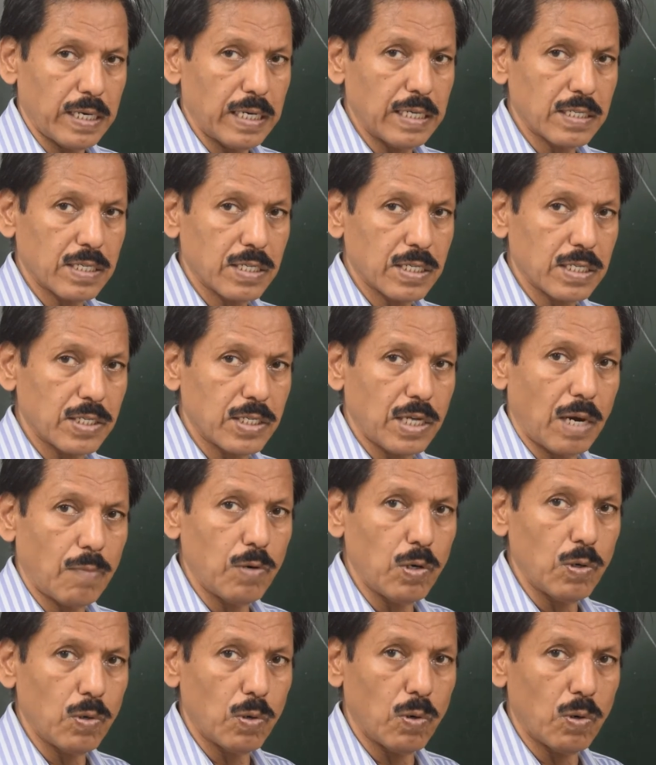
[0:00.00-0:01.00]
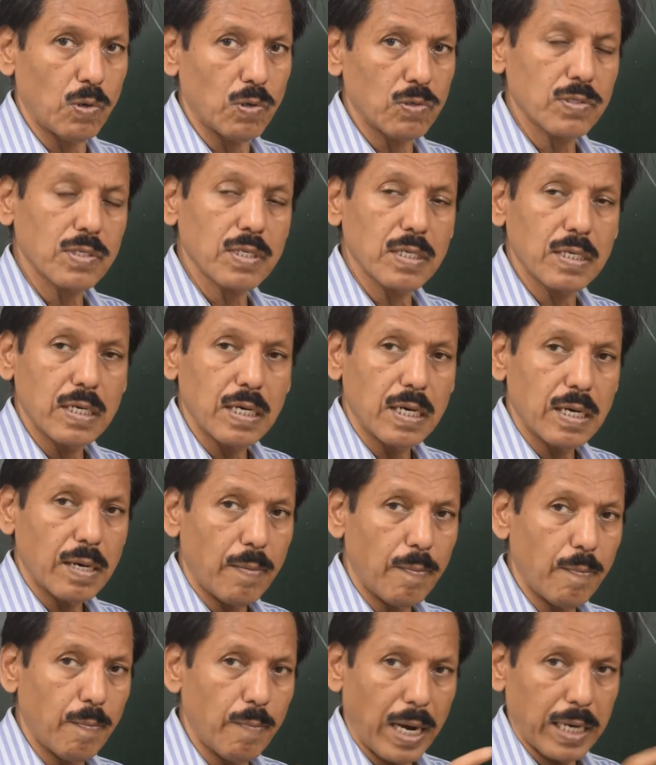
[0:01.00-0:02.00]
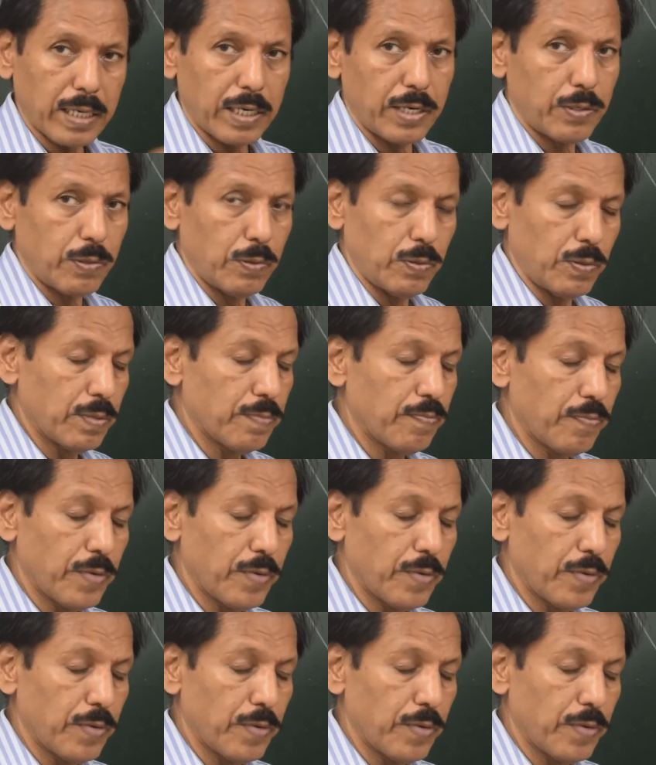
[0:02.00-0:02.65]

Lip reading: is WO's magnitude.